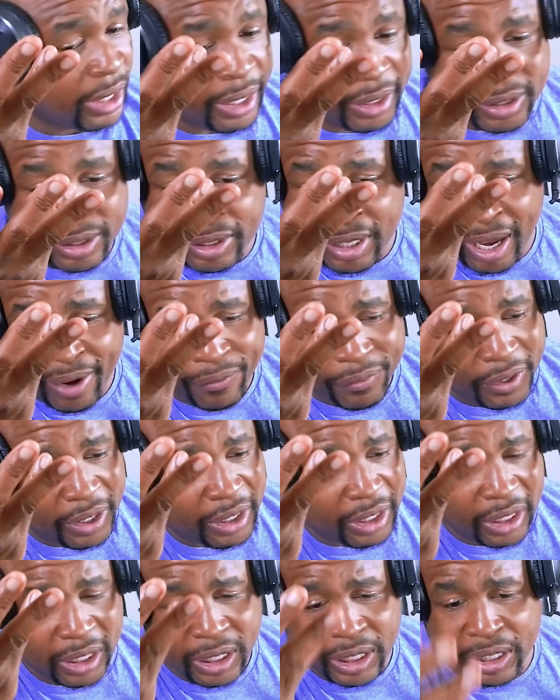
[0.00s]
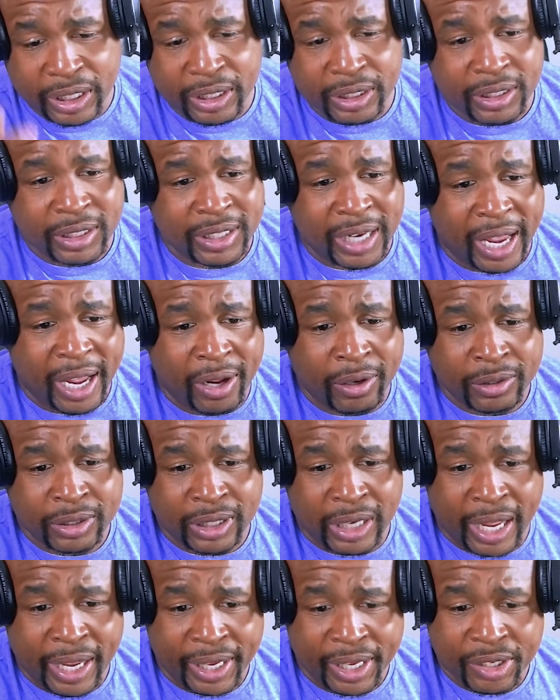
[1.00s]
It's definitely sounds
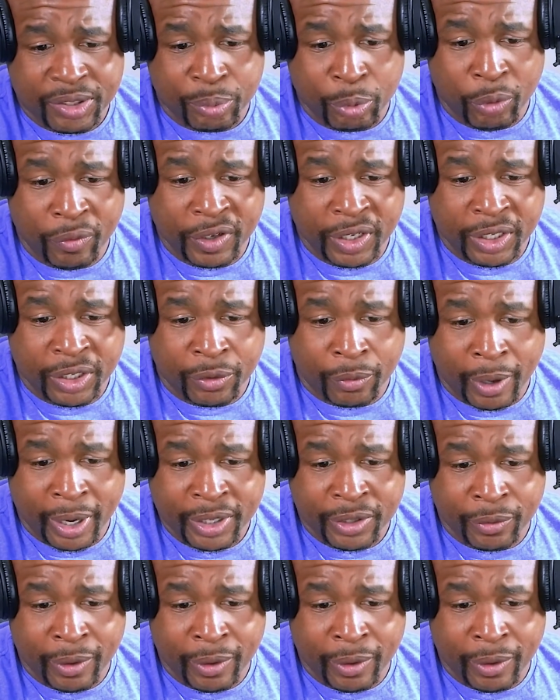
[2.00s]
like it's moving in the right